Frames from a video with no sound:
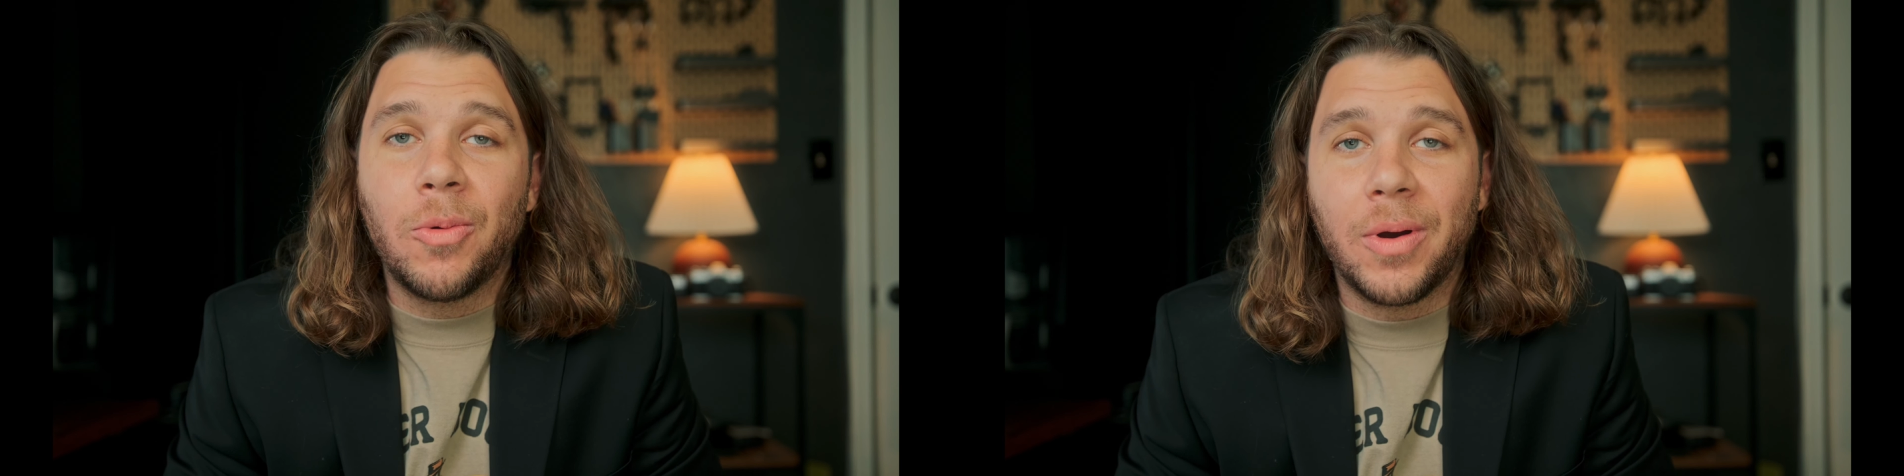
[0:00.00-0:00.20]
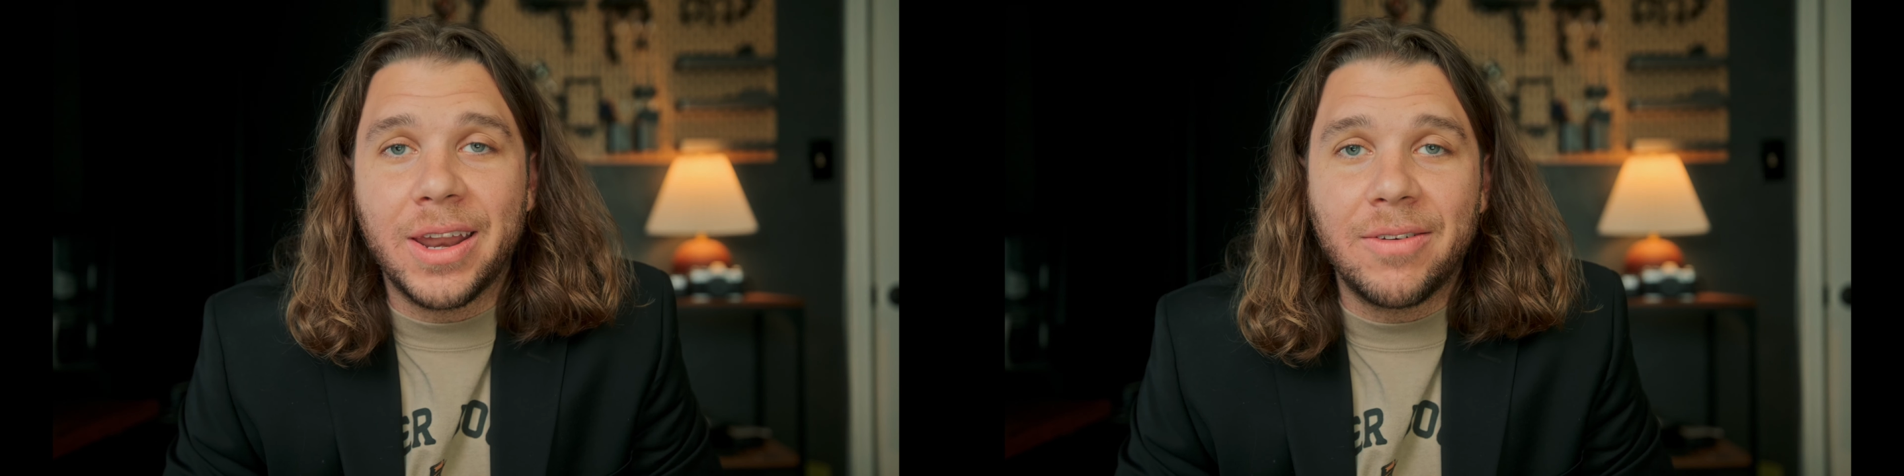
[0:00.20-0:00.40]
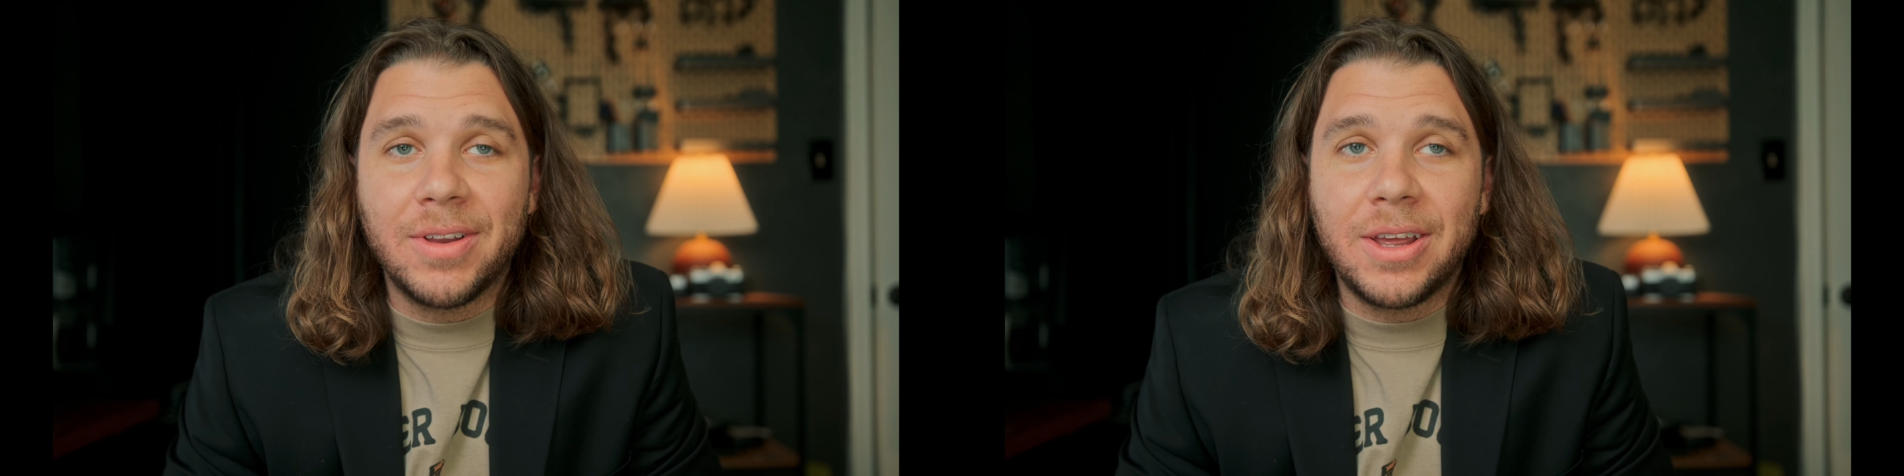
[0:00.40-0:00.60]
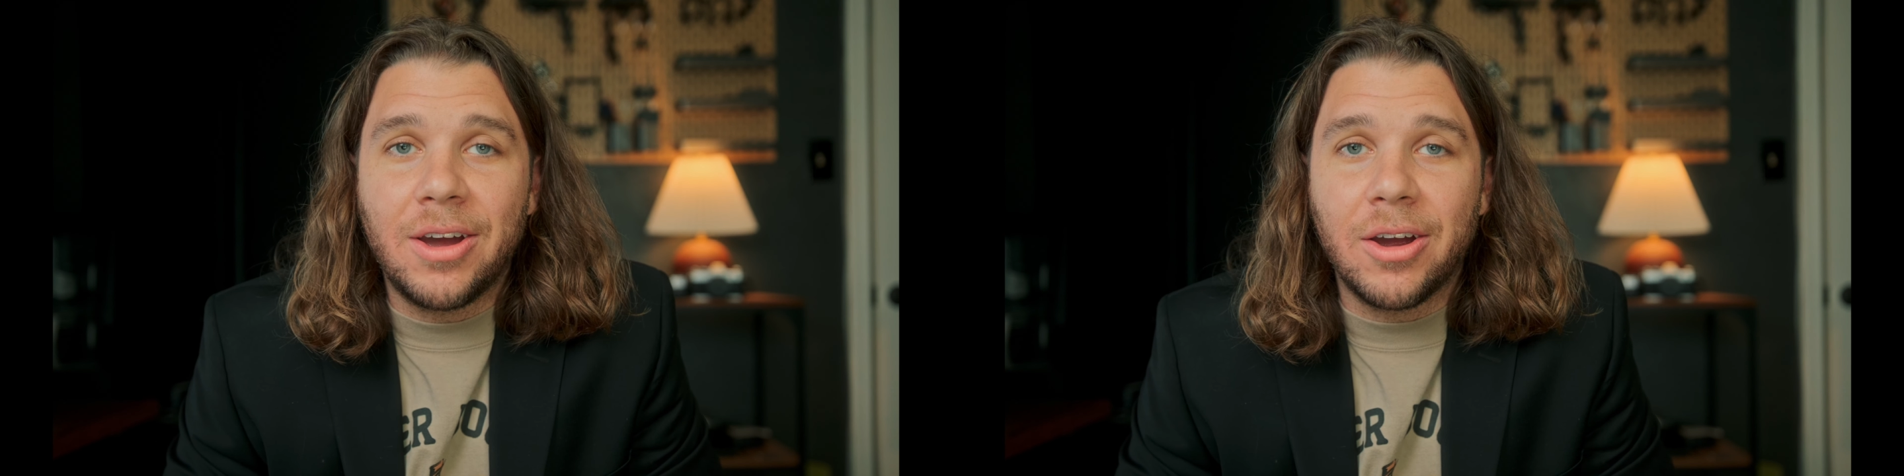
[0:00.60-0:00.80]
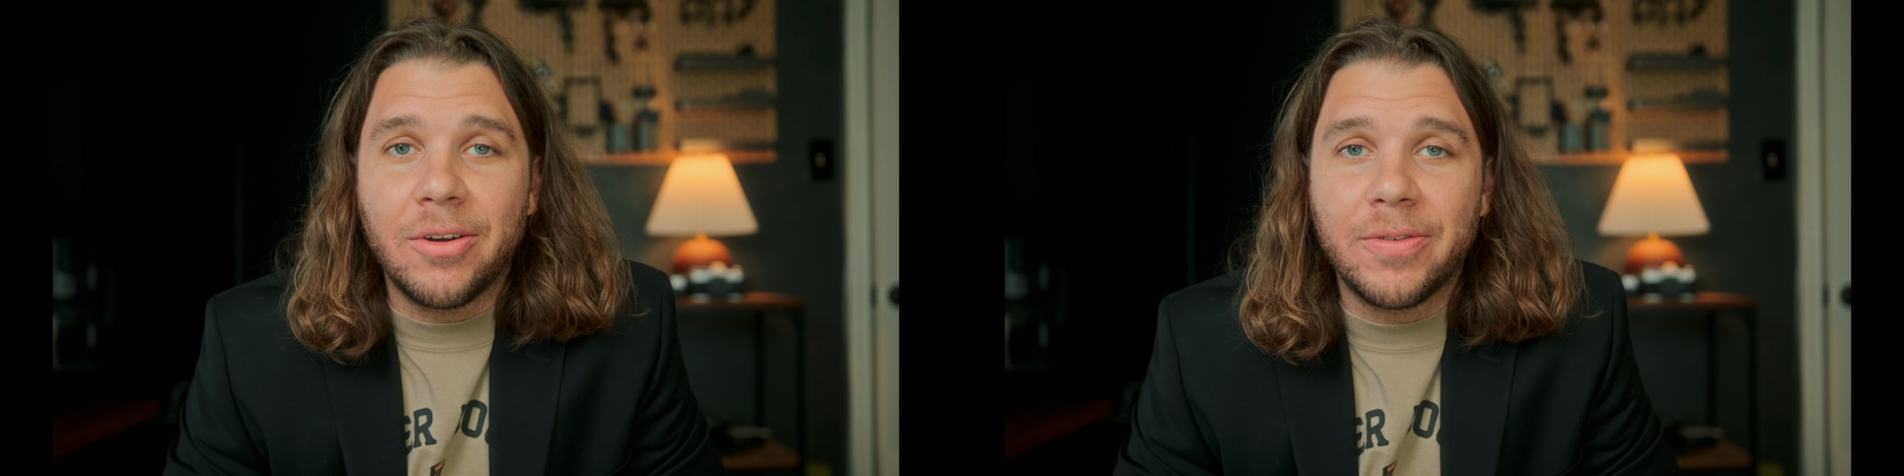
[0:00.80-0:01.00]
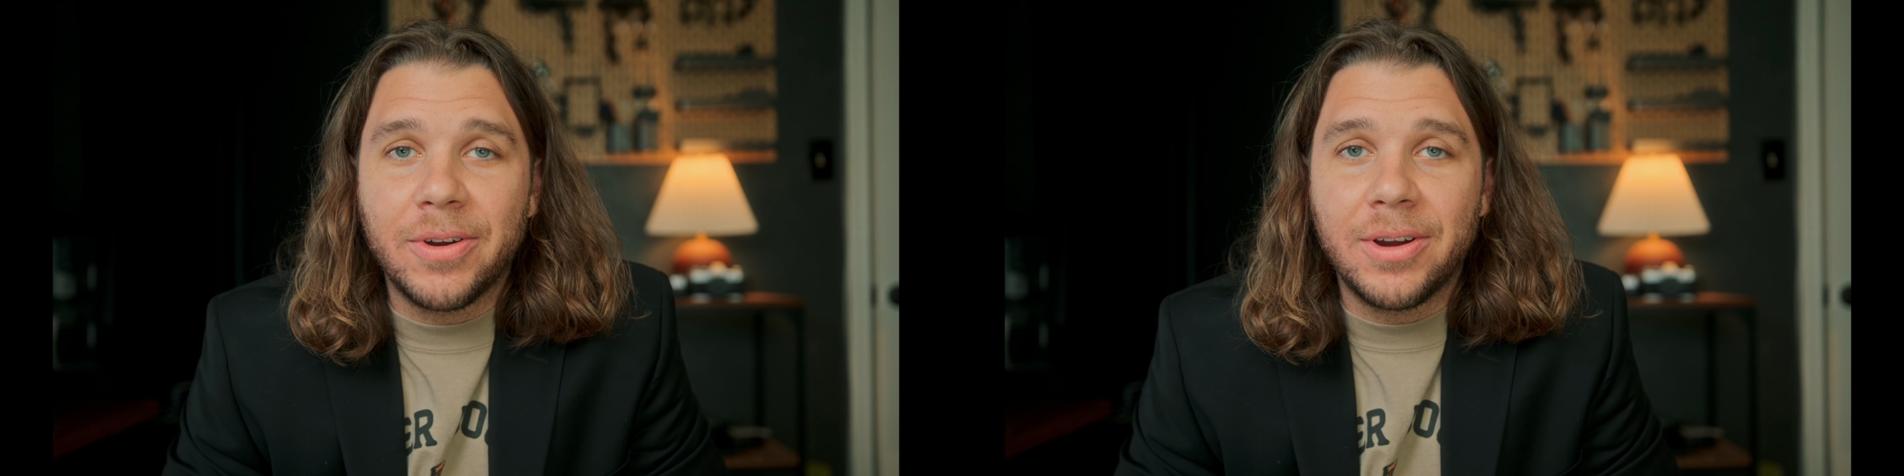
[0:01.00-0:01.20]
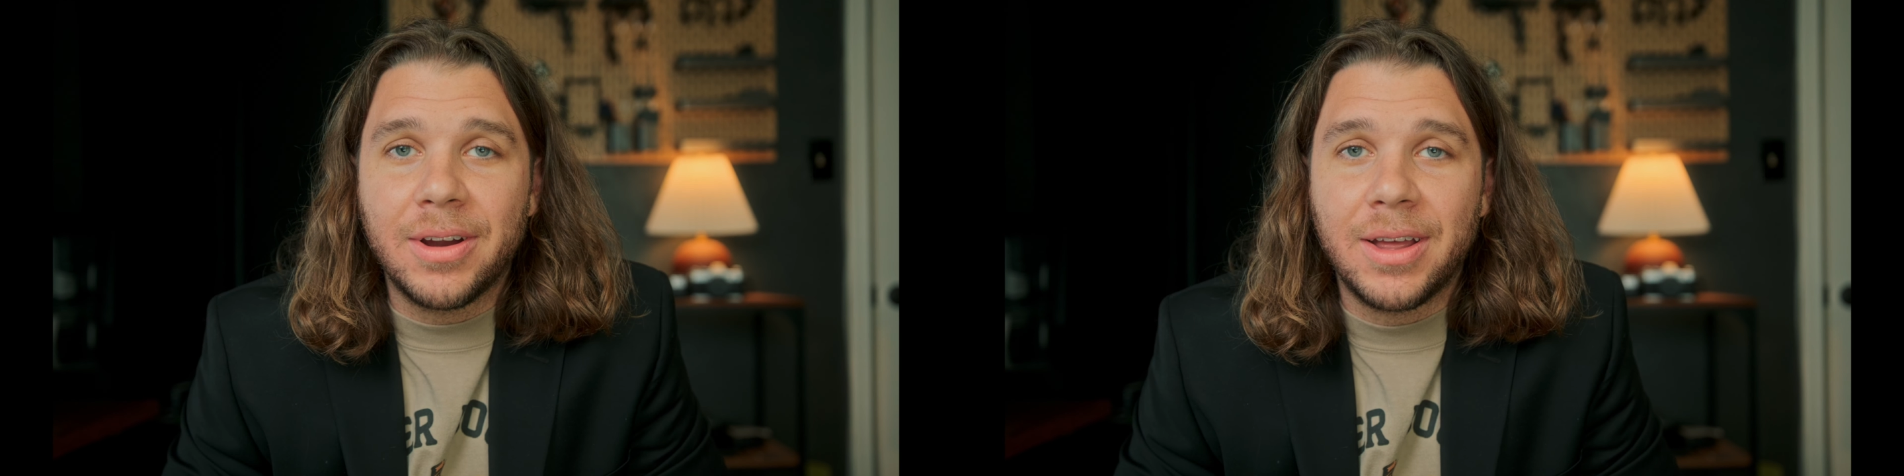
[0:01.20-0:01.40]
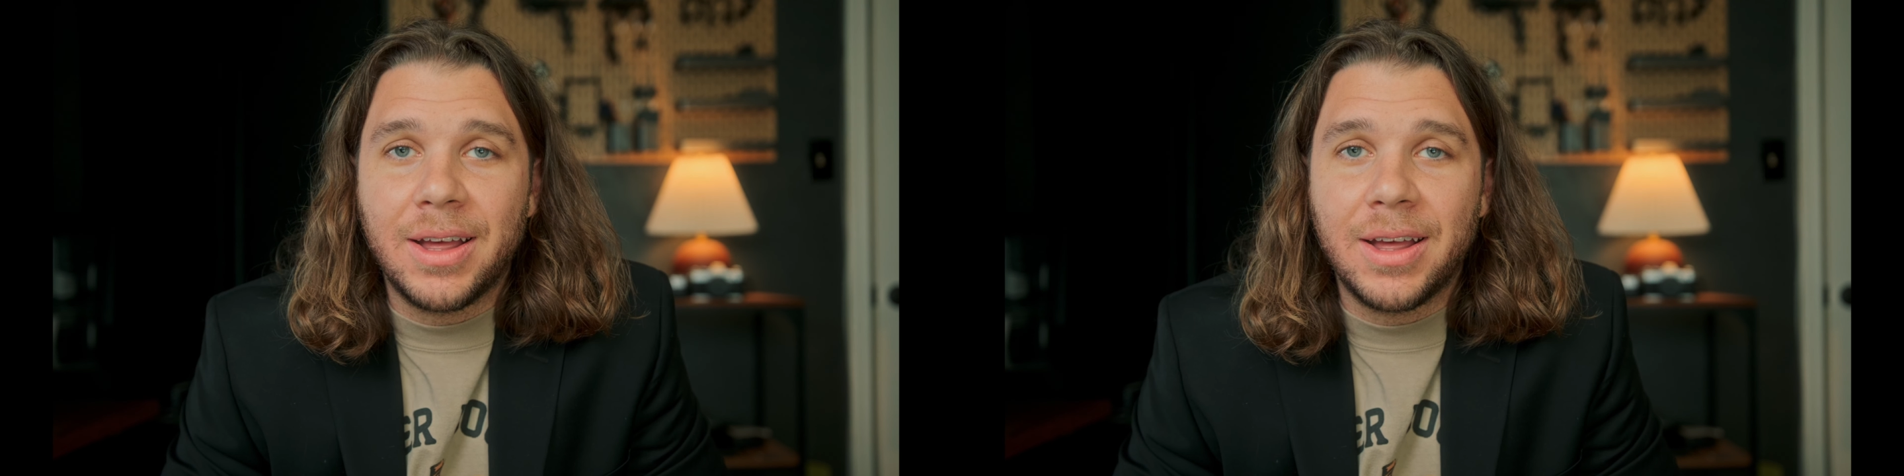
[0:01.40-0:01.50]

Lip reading: wedding videographer,